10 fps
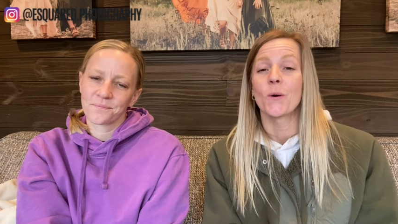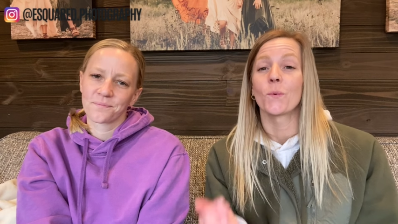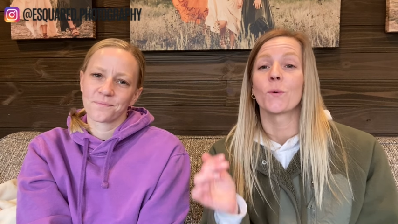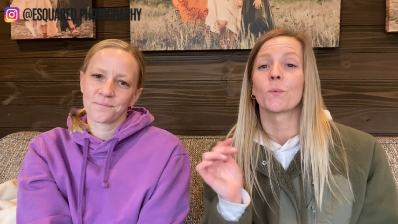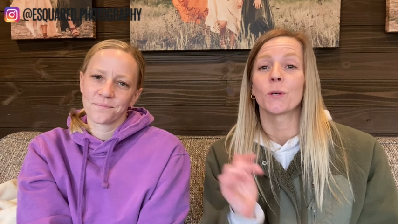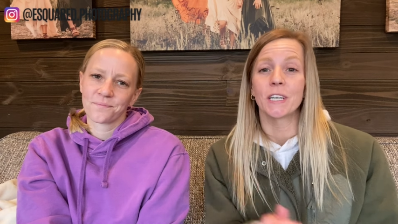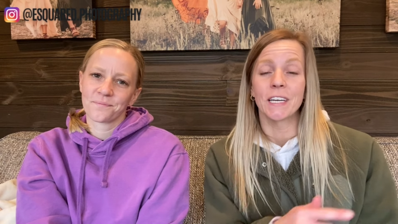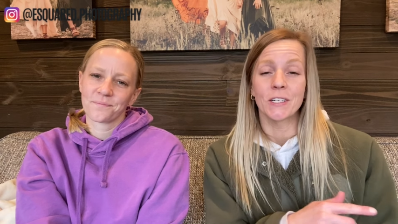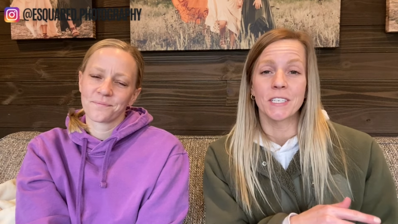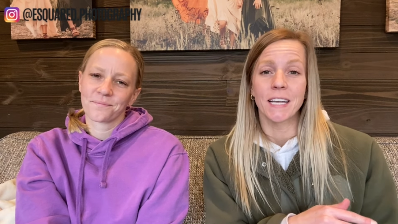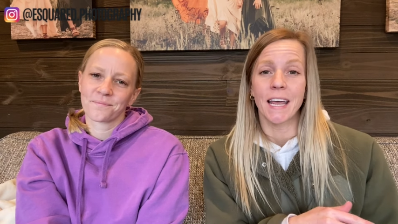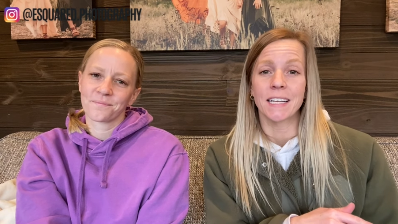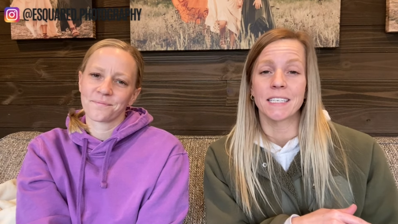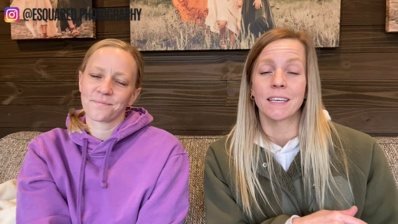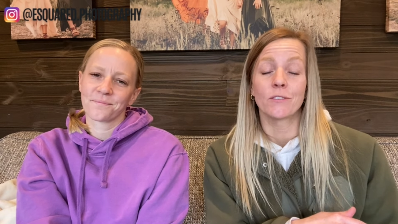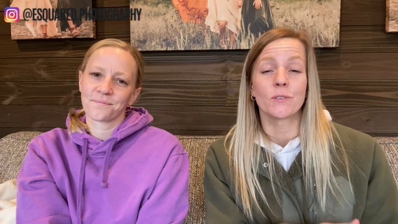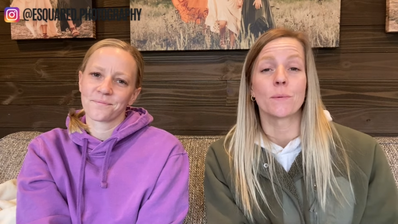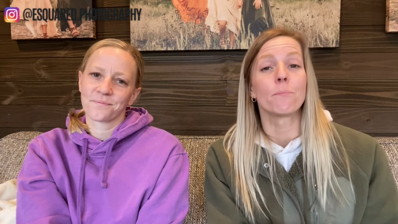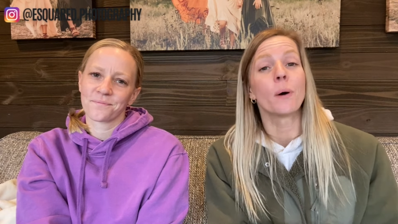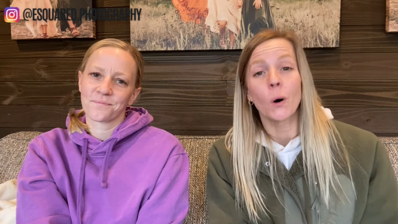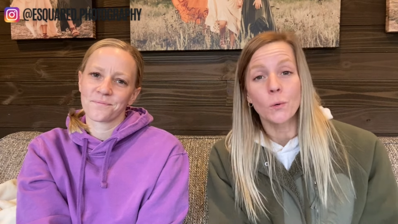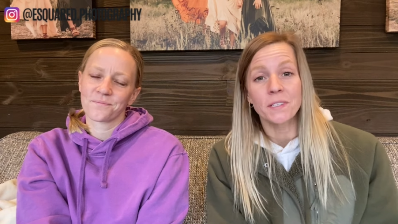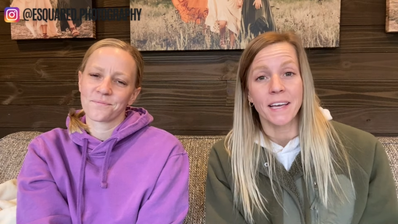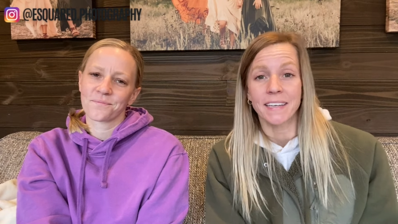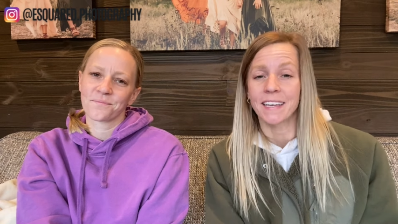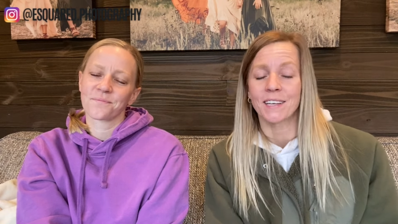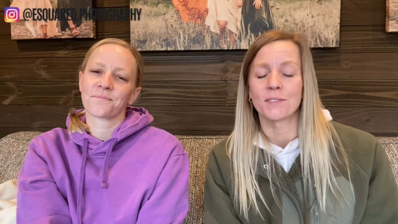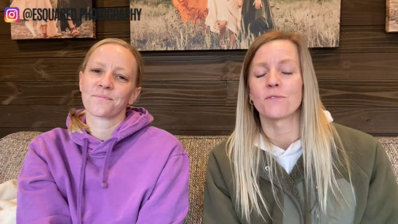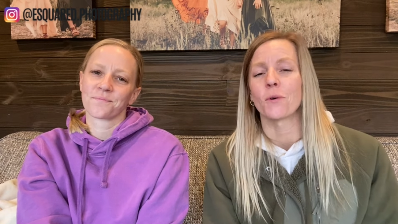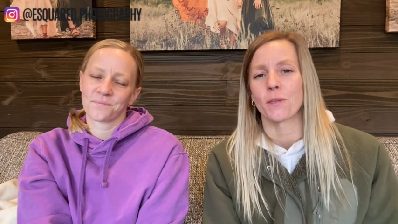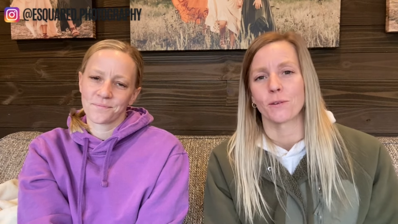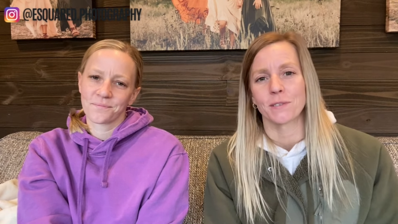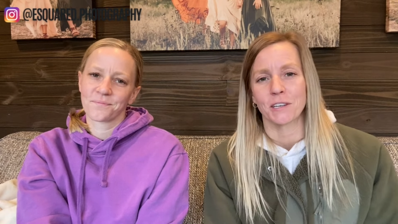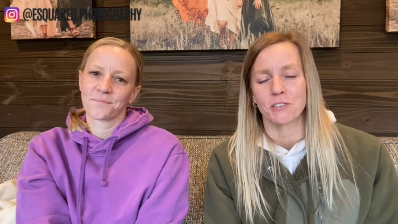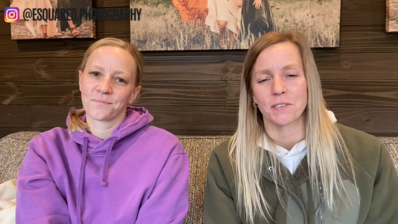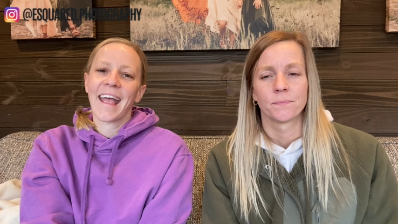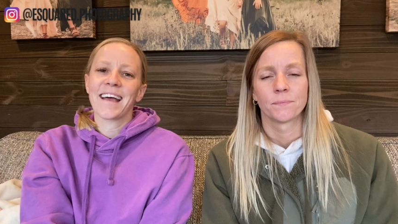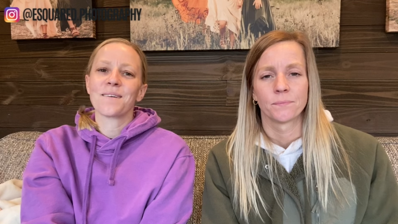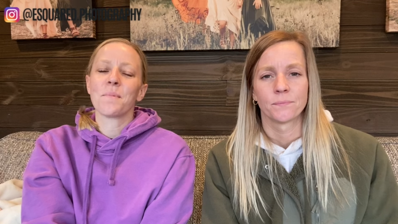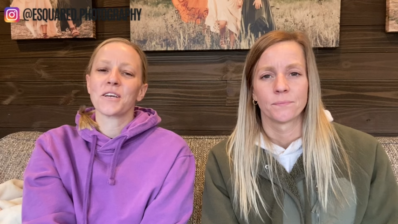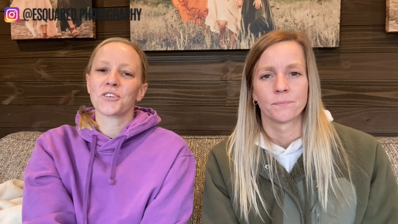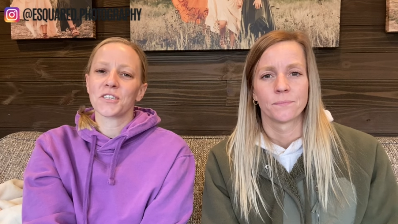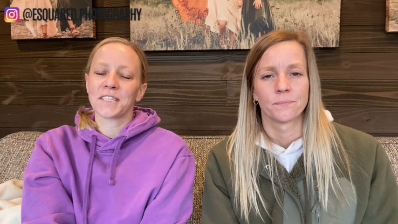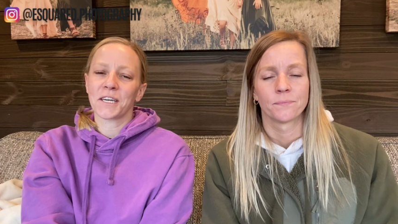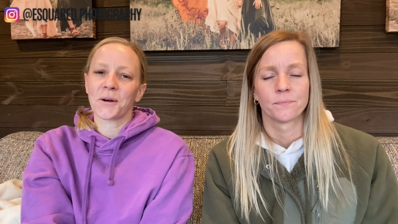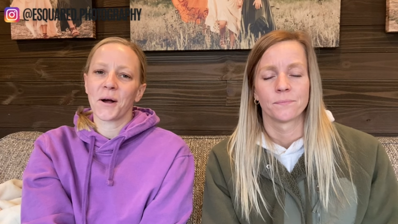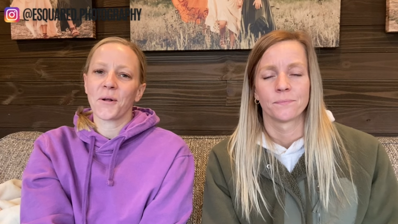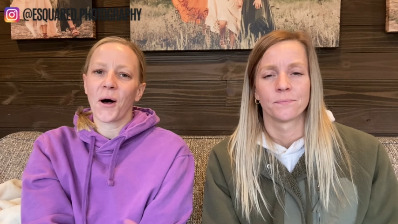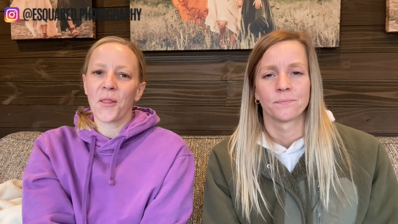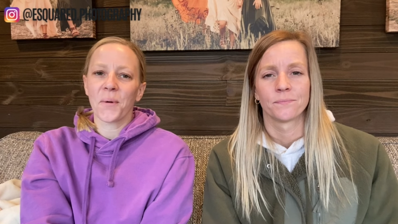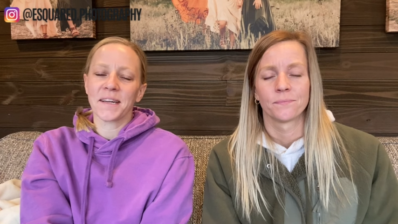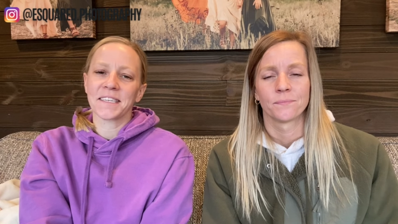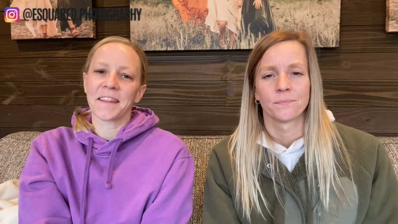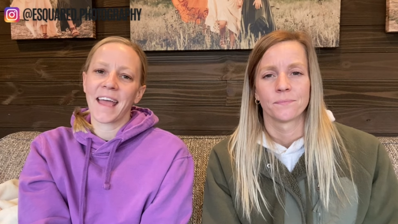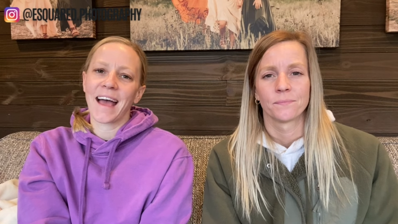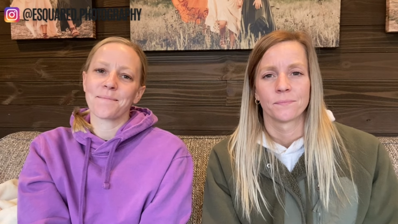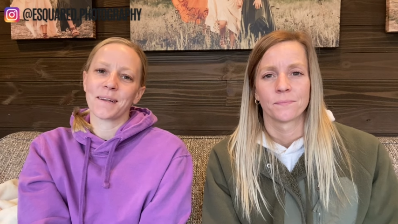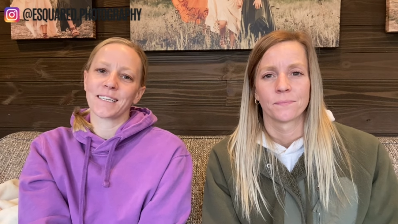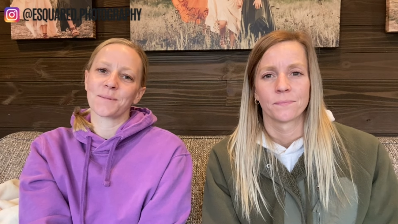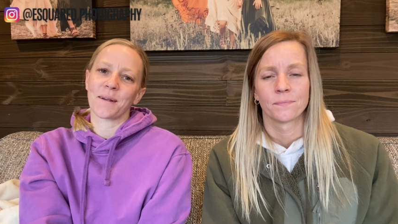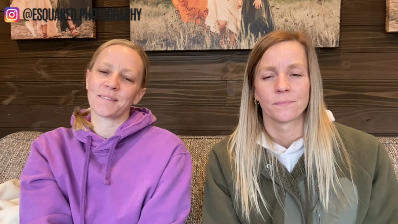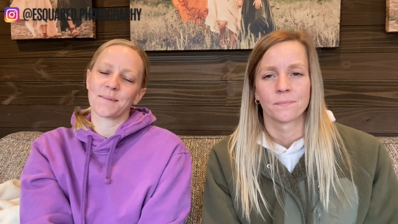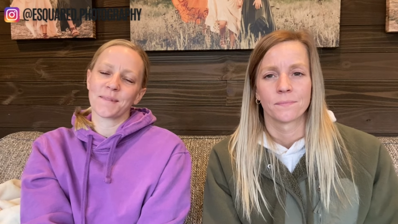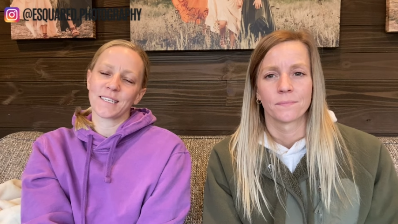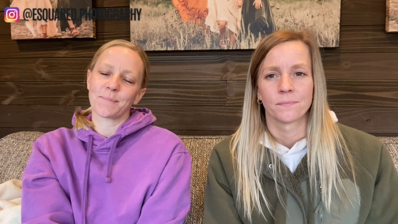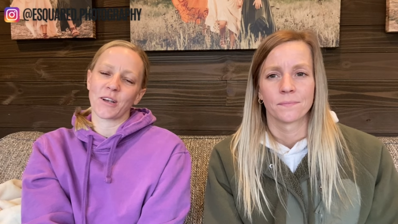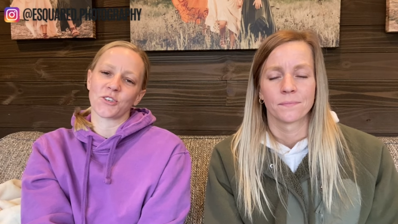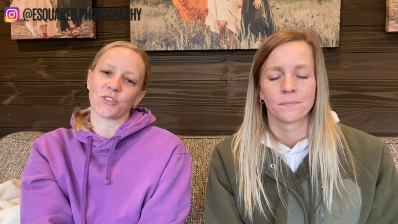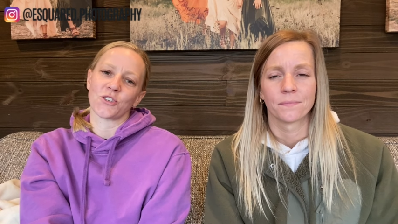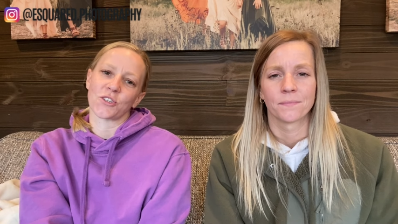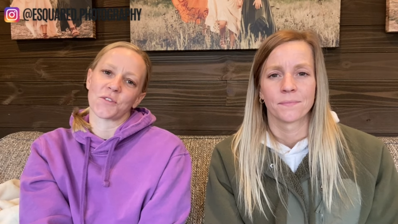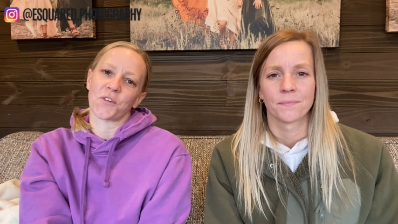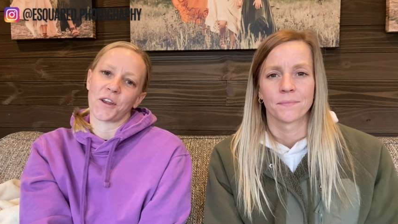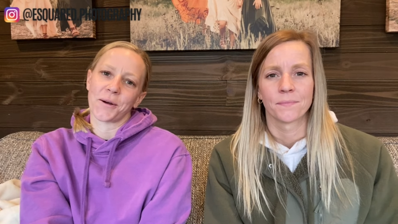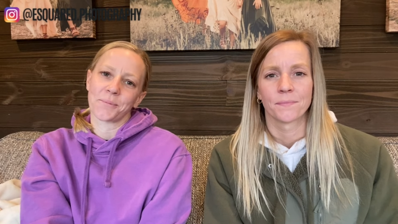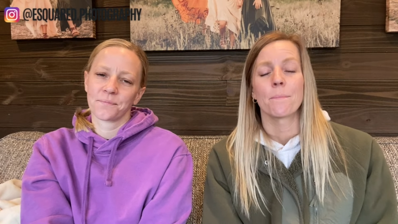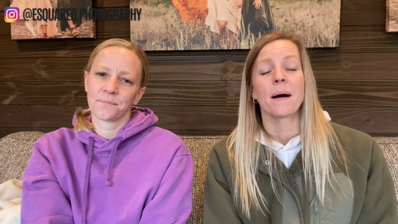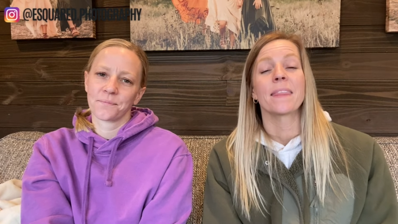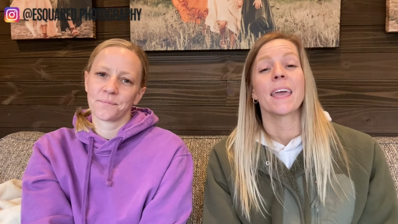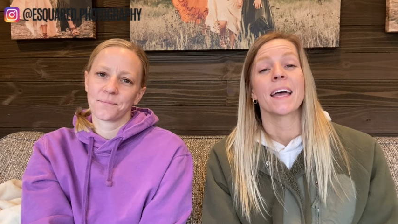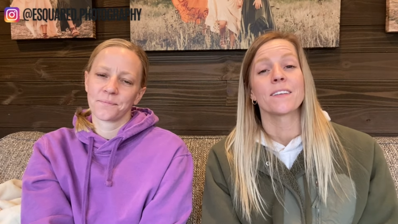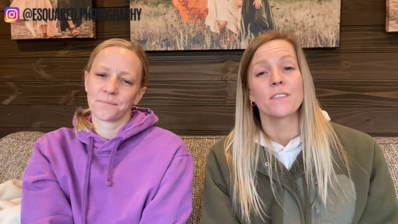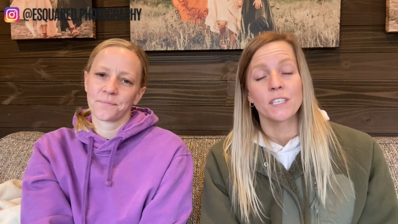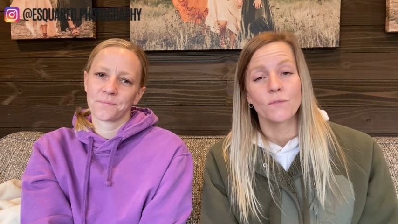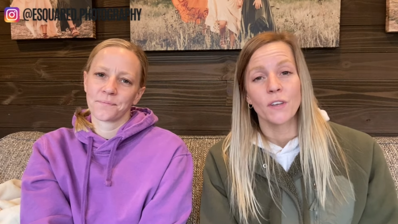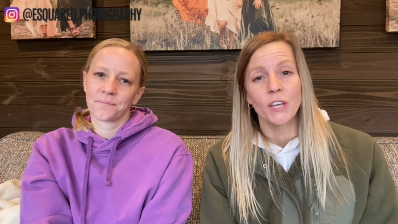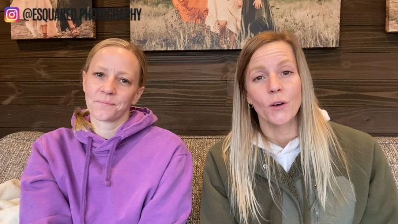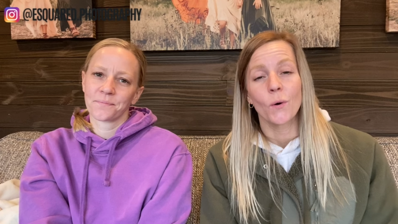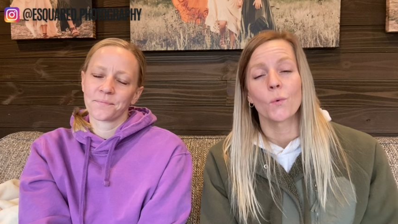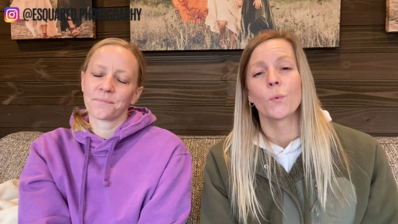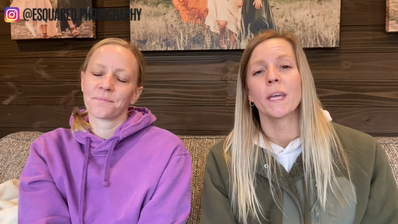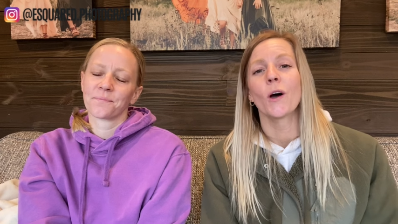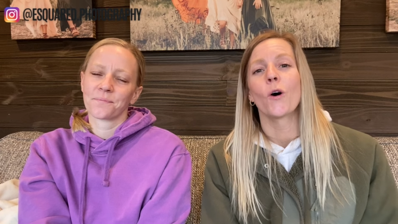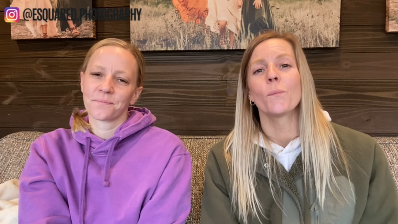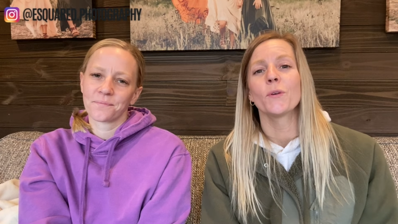Speaker 1: Well, we're here today to give you some pose ideas for those sessions.
Speaker 2: And make sure to stick around all the way until the end because we have something special just for you.
Speaker 1: By the end of this video, we hope